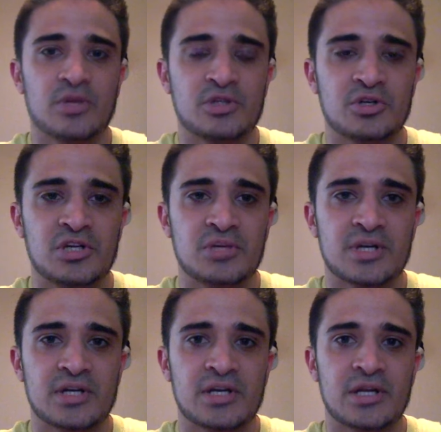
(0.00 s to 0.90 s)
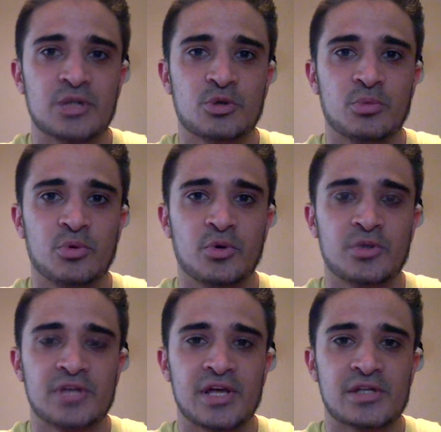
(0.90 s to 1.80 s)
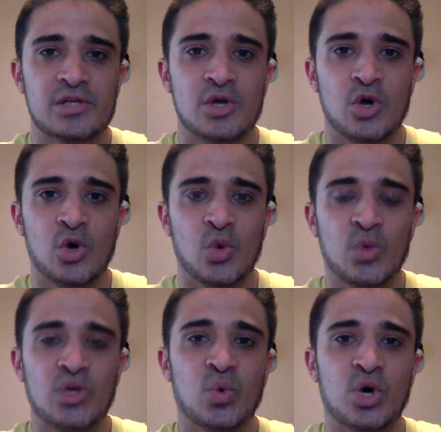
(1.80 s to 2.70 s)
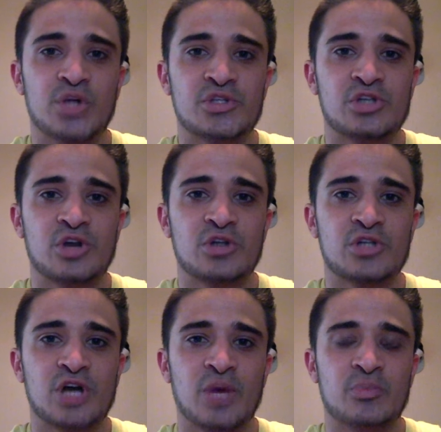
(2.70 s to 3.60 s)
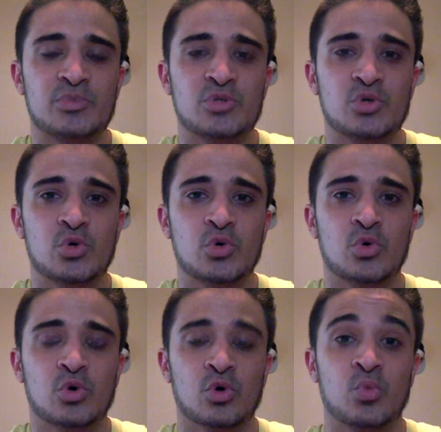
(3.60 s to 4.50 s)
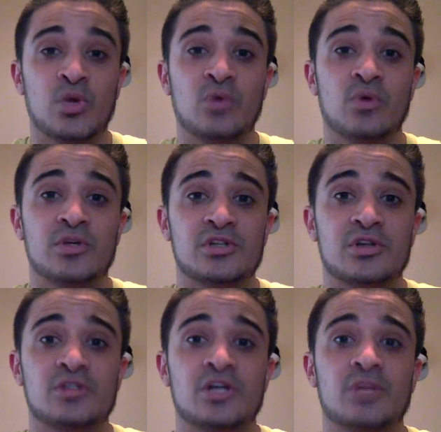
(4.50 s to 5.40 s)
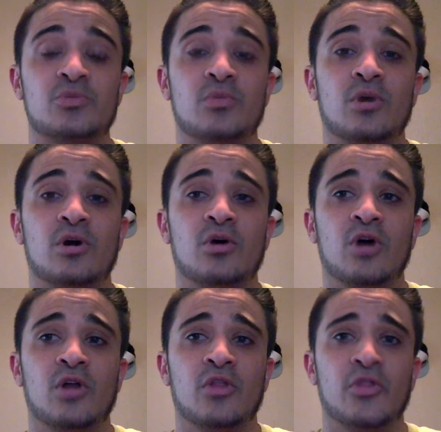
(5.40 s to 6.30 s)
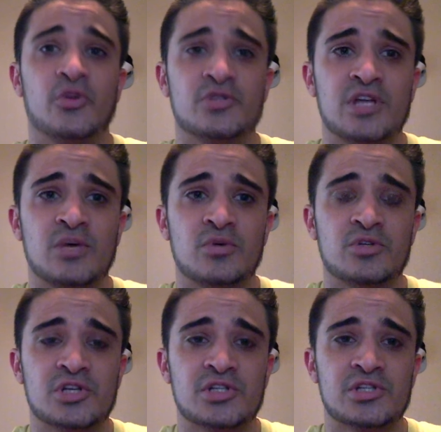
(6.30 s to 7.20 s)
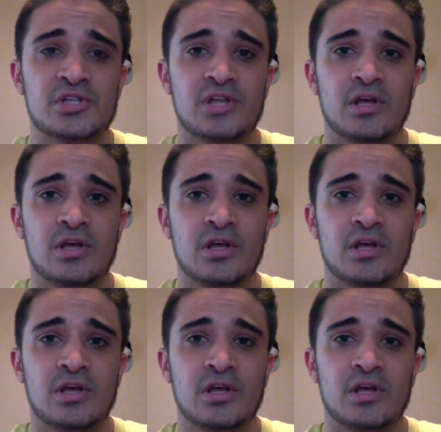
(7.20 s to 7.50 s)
you keep checking injury reports as week one starts up tomorrow on Thursday with just